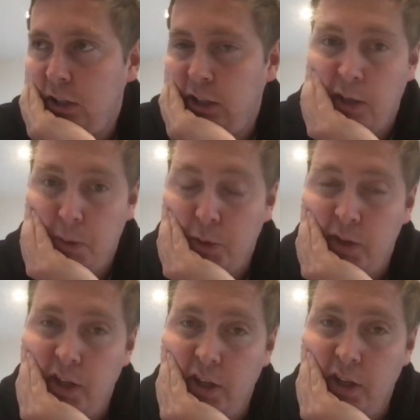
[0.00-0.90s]
and I'm doing
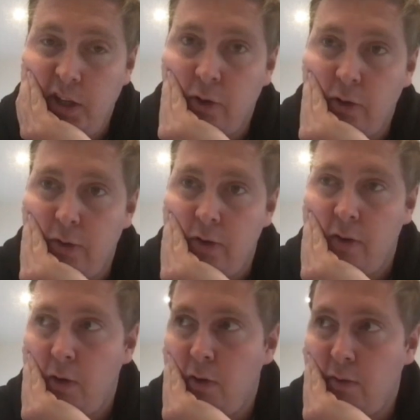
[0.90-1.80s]
that over and over
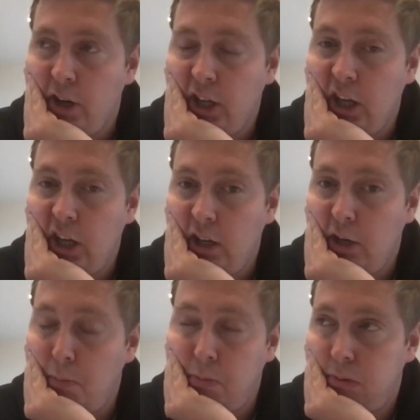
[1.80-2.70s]
over again,
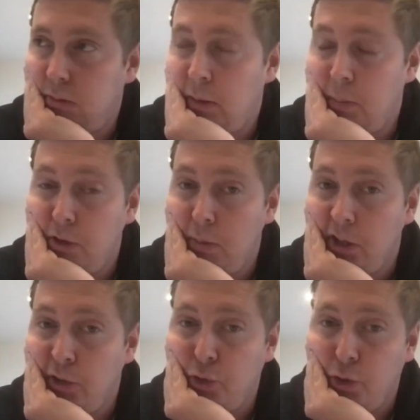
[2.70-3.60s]
I'm I'm probably
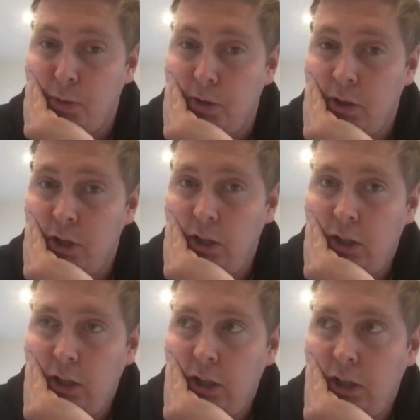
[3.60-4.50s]
in trouble.
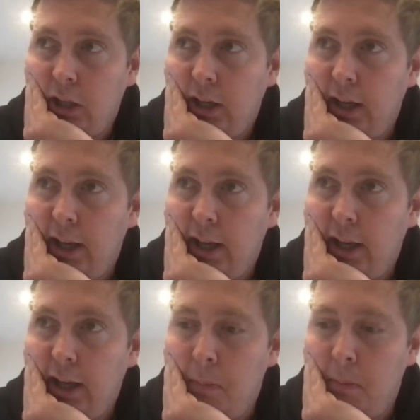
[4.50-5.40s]

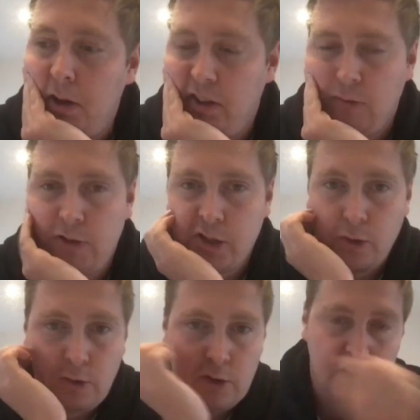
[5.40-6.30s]
Um, I think
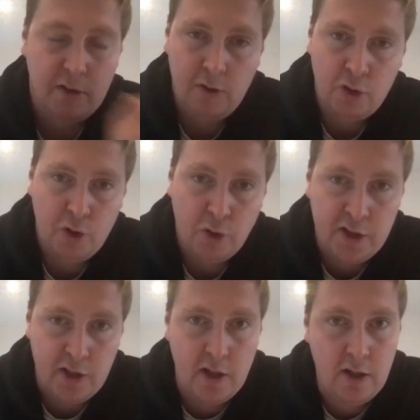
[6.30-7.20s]
results,
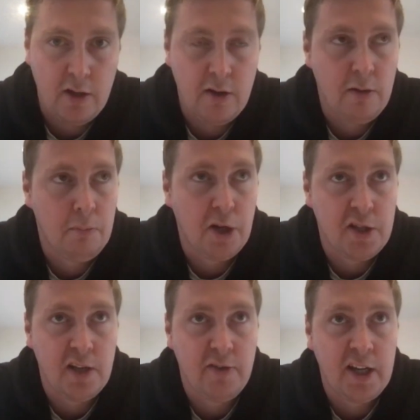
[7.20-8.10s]
good,
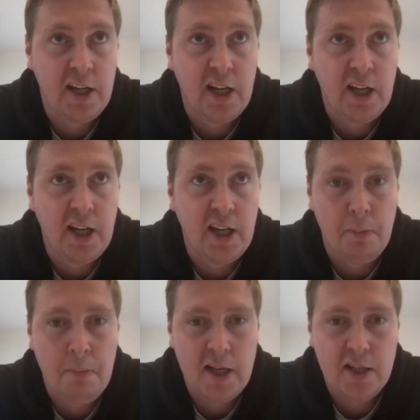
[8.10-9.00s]
positive and negative,
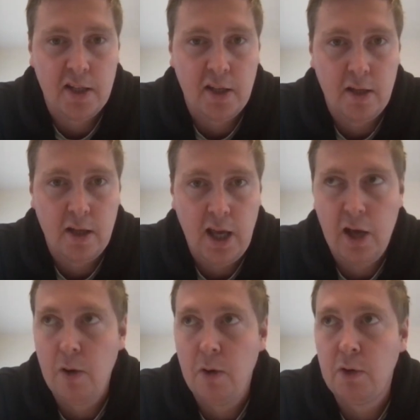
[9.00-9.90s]
can mask
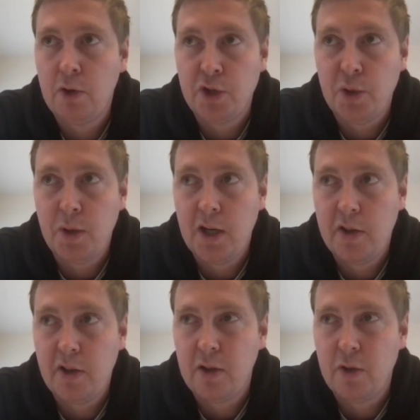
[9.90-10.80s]
how good you are.
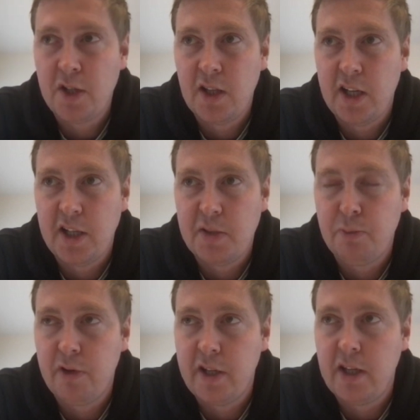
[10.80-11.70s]
The closing line is
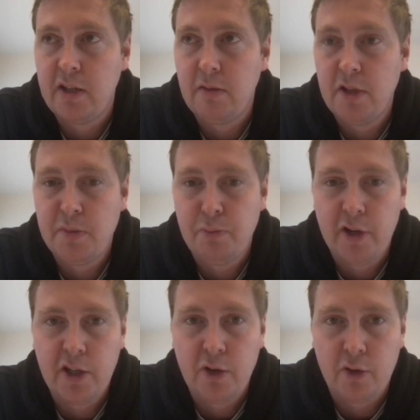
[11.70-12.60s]
pretty is
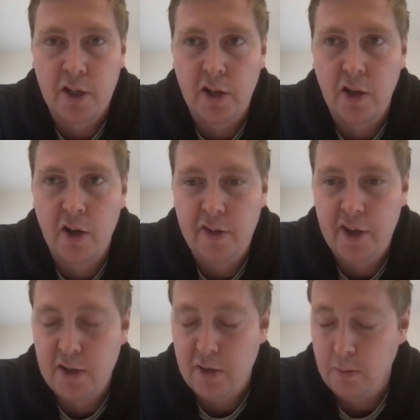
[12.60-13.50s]
pretty good in a lot of
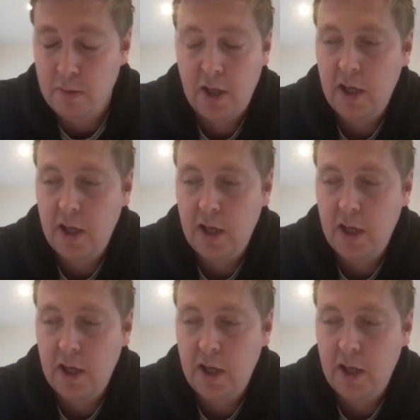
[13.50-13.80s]
things, and I've